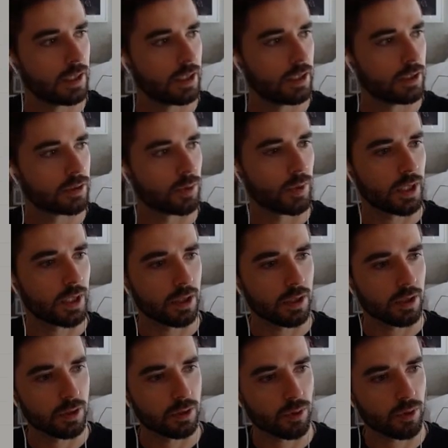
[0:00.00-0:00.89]
So we can
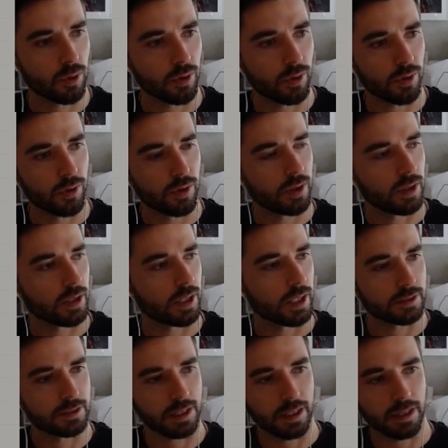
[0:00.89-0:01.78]
control,
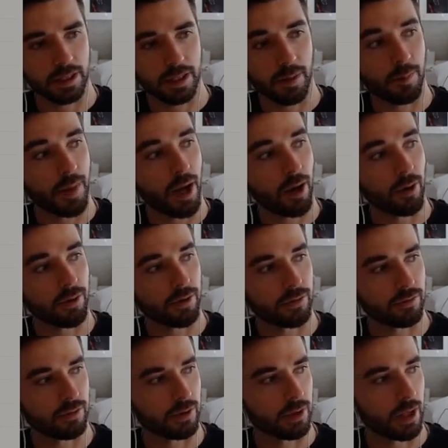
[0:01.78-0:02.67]
let's say, the amount
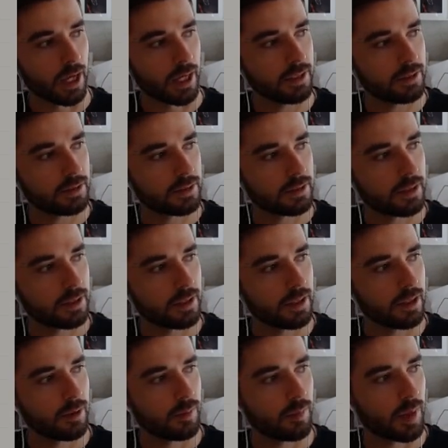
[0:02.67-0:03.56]
of light
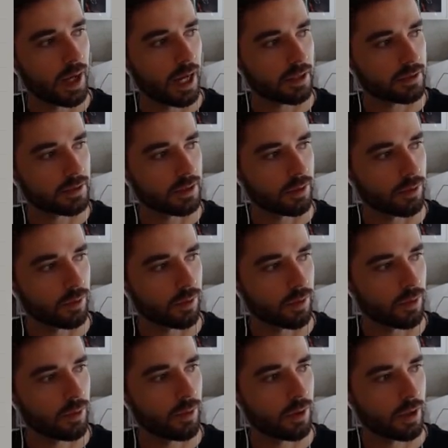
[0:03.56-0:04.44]
passing
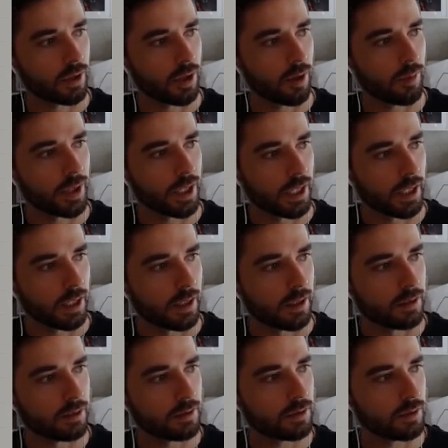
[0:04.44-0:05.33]
through or coming
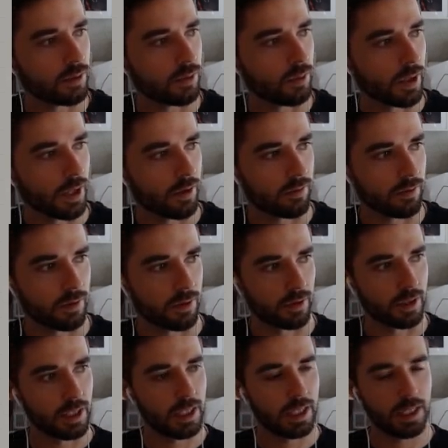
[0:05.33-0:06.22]
into whatever